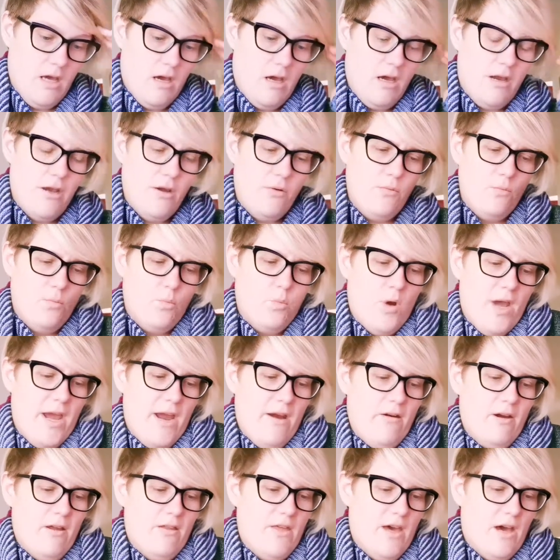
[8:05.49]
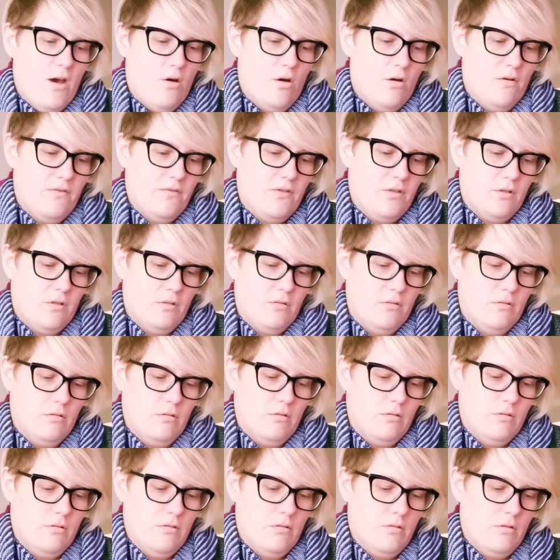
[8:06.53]
don't wear it that often
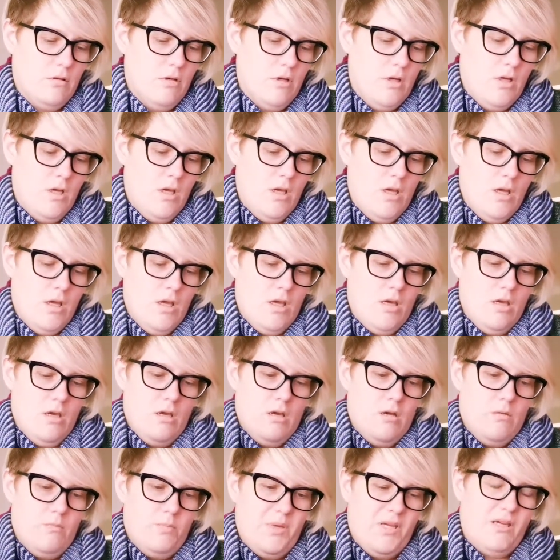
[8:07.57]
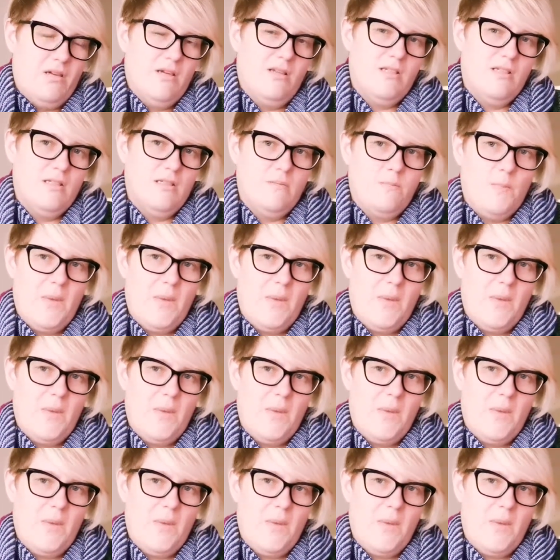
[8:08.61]
because it's